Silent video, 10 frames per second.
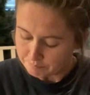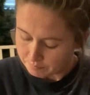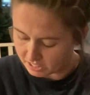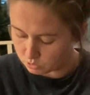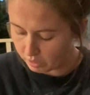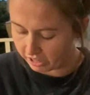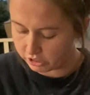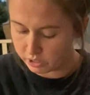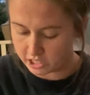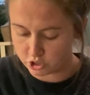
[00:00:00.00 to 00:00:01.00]
is where you
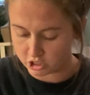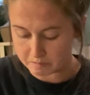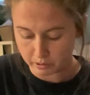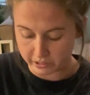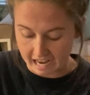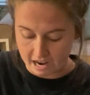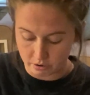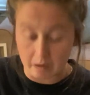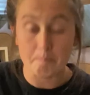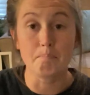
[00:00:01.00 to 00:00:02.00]
can just put out
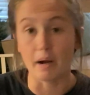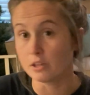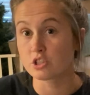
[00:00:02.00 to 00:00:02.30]
a bunch